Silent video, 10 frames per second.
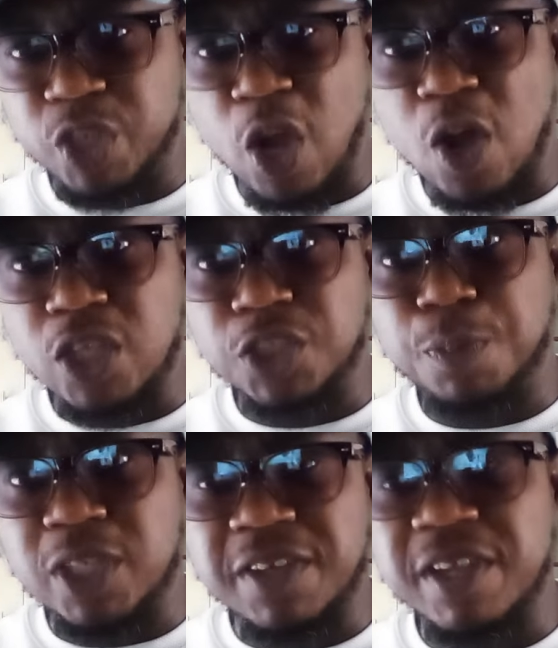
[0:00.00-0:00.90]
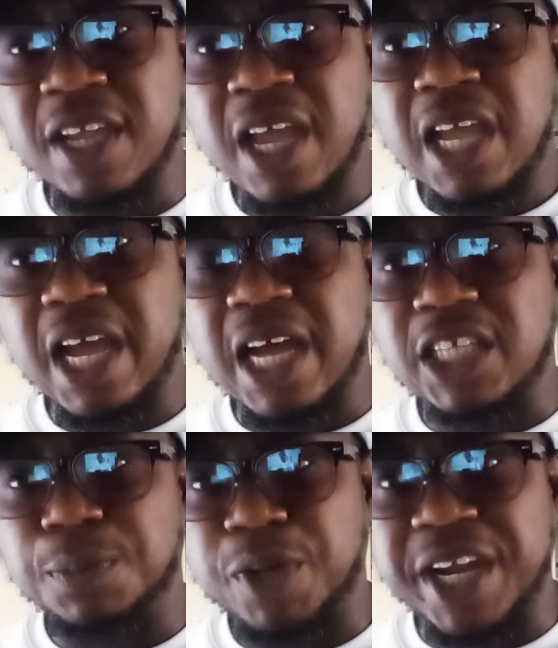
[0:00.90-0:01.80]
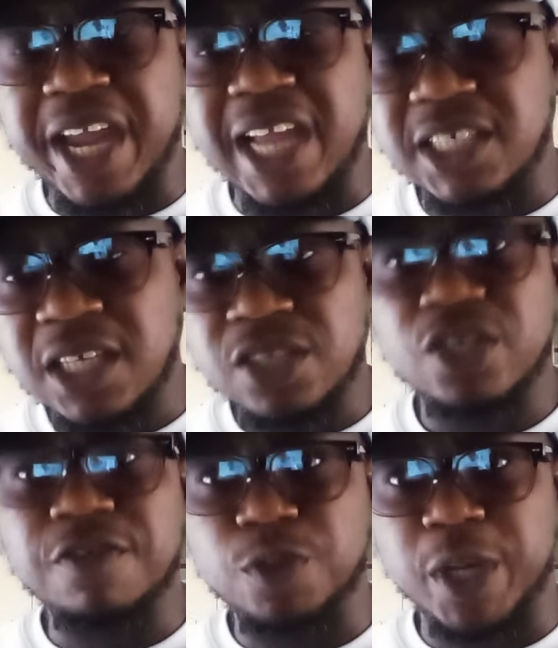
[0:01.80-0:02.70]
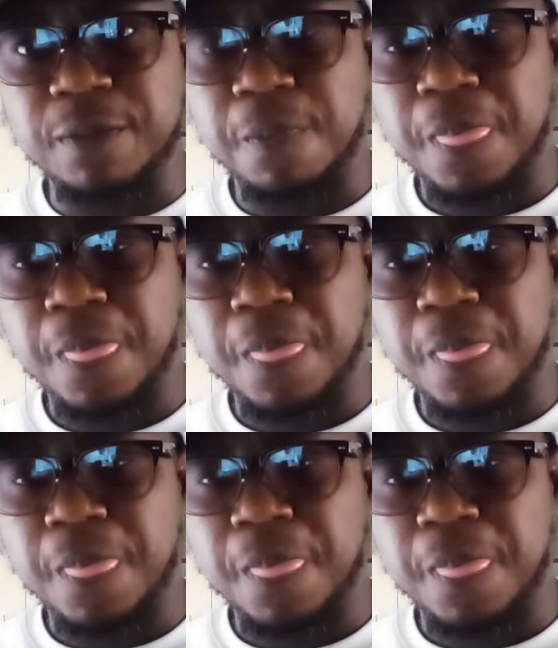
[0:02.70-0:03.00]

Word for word: your Spotty, uh, SpotiCash software.